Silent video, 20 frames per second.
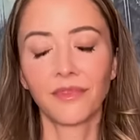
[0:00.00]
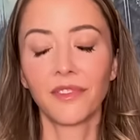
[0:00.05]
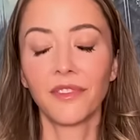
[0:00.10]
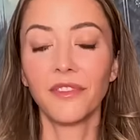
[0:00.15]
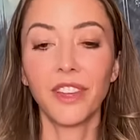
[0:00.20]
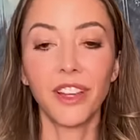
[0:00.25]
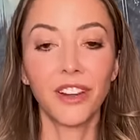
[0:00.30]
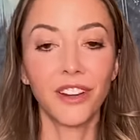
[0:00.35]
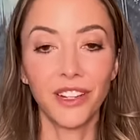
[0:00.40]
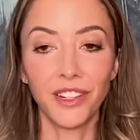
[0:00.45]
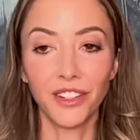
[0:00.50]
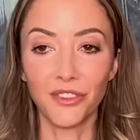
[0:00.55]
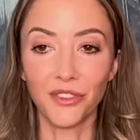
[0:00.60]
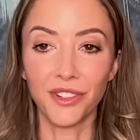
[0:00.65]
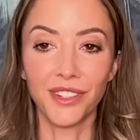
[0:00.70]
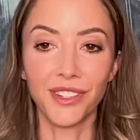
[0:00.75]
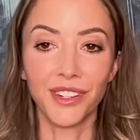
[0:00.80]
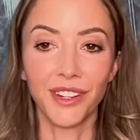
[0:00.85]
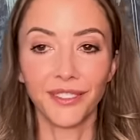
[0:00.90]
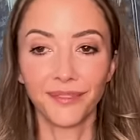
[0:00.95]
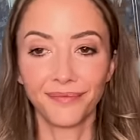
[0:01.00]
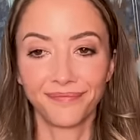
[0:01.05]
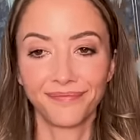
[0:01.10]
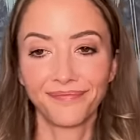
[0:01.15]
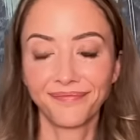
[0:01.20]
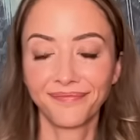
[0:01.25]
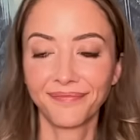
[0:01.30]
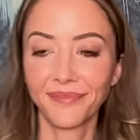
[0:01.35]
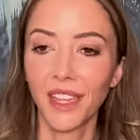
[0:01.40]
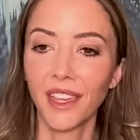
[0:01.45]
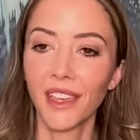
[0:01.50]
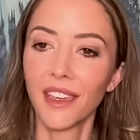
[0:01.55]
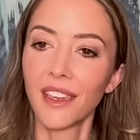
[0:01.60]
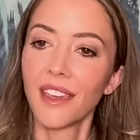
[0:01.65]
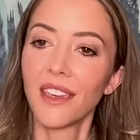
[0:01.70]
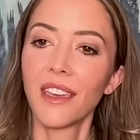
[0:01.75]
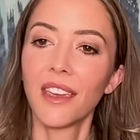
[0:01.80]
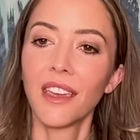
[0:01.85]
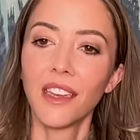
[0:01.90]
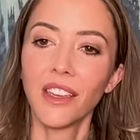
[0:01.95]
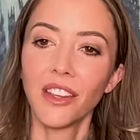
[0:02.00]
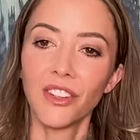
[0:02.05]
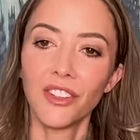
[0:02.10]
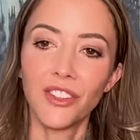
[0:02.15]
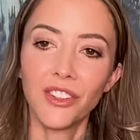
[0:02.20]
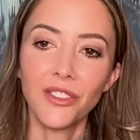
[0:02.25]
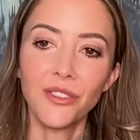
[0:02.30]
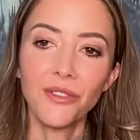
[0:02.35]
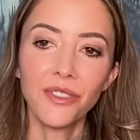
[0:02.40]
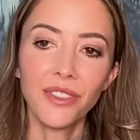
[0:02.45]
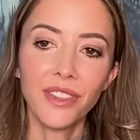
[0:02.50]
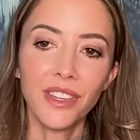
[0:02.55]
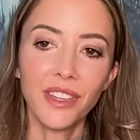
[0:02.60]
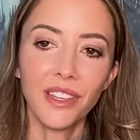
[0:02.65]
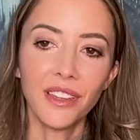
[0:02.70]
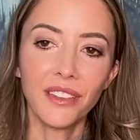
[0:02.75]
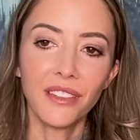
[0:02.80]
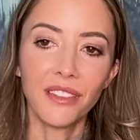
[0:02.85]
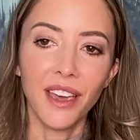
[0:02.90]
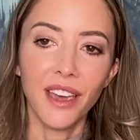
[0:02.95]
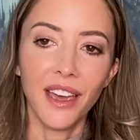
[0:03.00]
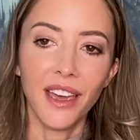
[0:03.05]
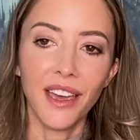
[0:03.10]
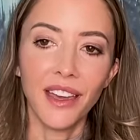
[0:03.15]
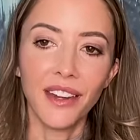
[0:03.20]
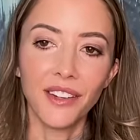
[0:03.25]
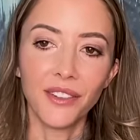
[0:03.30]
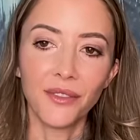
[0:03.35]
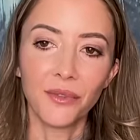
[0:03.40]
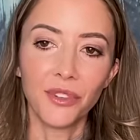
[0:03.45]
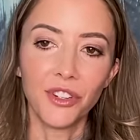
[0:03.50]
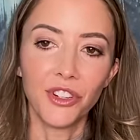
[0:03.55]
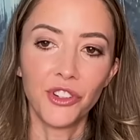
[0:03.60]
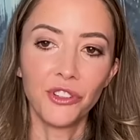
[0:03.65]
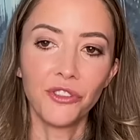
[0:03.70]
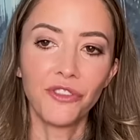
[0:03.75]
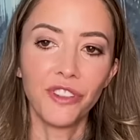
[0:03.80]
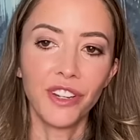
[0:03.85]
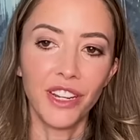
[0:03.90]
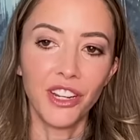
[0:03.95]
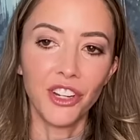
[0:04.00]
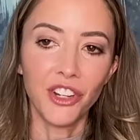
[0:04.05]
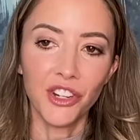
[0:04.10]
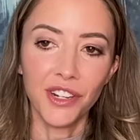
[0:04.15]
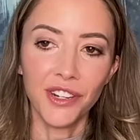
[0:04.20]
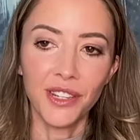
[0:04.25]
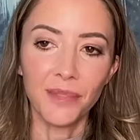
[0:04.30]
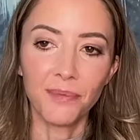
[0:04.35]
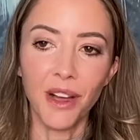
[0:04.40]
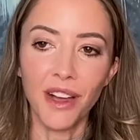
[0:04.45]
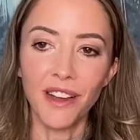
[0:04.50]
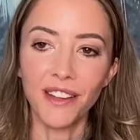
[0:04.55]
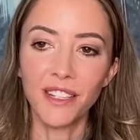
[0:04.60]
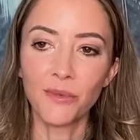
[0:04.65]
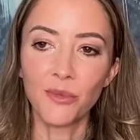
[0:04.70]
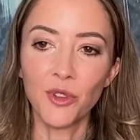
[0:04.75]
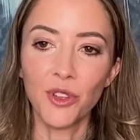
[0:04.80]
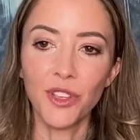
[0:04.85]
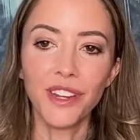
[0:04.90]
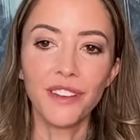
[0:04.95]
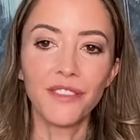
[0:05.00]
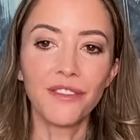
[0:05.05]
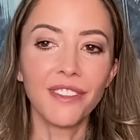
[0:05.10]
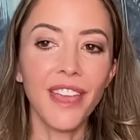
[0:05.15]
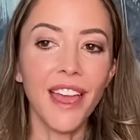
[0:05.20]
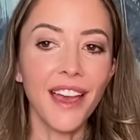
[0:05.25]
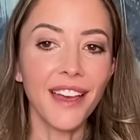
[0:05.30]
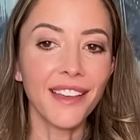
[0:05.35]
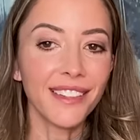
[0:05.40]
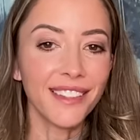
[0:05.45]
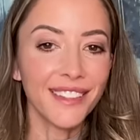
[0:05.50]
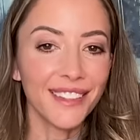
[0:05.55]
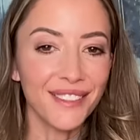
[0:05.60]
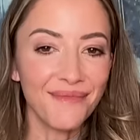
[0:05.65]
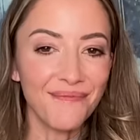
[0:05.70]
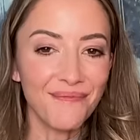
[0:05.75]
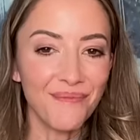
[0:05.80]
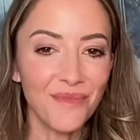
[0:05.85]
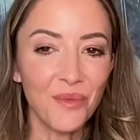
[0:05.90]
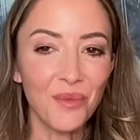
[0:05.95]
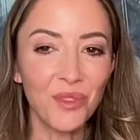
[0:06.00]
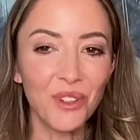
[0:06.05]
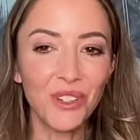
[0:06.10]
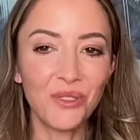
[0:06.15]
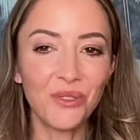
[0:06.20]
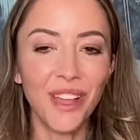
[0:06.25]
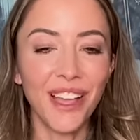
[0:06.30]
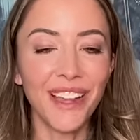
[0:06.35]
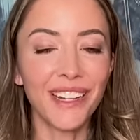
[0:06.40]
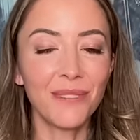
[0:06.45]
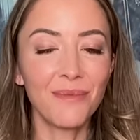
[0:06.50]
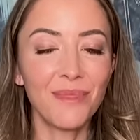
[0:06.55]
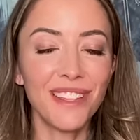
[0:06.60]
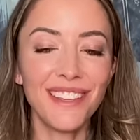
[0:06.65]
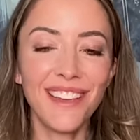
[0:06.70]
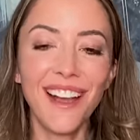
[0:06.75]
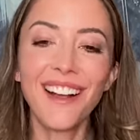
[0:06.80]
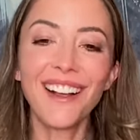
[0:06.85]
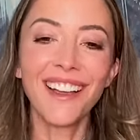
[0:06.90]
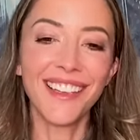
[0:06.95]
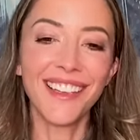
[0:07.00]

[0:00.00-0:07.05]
Very interesting. Do you think that rejuvenation is possible? And if yes, would you like to be young